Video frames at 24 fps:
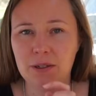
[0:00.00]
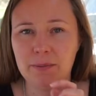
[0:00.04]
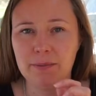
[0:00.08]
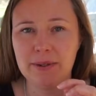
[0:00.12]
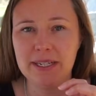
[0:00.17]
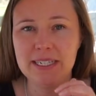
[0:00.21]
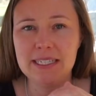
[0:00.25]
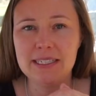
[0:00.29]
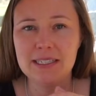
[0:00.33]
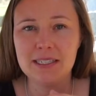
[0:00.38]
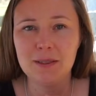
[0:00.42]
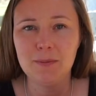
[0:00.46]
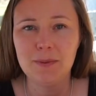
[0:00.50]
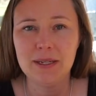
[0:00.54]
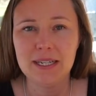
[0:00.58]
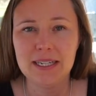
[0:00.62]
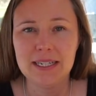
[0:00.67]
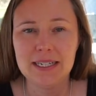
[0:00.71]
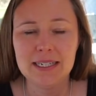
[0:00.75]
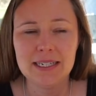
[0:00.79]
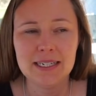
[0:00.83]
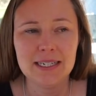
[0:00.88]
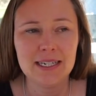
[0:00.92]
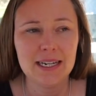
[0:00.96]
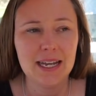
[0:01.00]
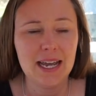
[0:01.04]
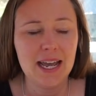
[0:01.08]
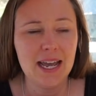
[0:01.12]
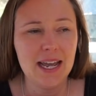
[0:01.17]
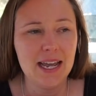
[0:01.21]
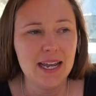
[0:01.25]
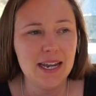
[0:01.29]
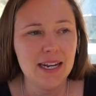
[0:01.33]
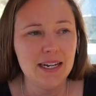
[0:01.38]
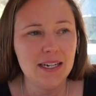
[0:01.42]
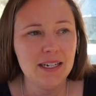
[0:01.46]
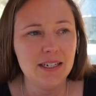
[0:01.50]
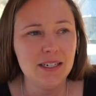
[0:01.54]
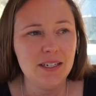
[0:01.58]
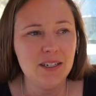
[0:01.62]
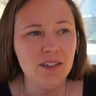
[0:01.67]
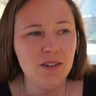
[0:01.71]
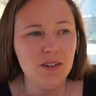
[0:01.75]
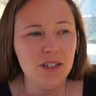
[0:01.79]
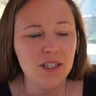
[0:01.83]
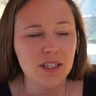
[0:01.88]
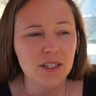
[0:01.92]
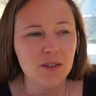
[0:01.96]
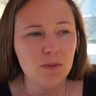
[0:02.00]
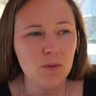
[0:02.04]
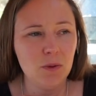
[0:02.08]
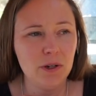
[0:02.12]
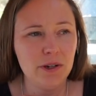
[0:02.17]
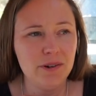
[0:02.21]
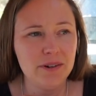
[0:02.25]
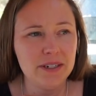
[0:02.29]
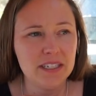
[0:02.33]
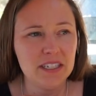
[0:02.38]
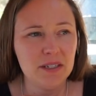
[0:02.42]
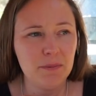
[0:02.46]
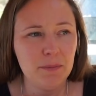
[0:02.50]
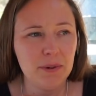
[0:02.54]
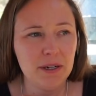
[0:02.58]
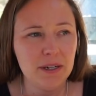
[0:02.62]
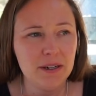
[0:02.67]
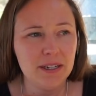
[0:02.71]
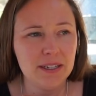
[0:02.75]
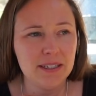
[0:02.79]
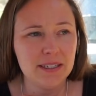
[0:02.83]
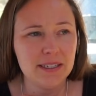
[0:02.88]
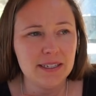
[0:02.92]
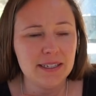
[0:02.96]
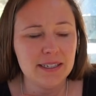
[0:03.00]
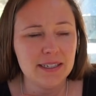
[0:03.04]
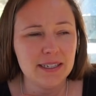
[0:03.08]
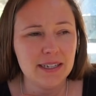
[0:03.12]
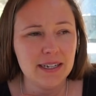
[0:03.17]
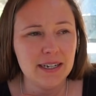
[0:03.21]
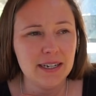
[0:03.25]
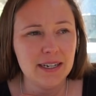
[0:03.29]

of money to spend, and you just want to experience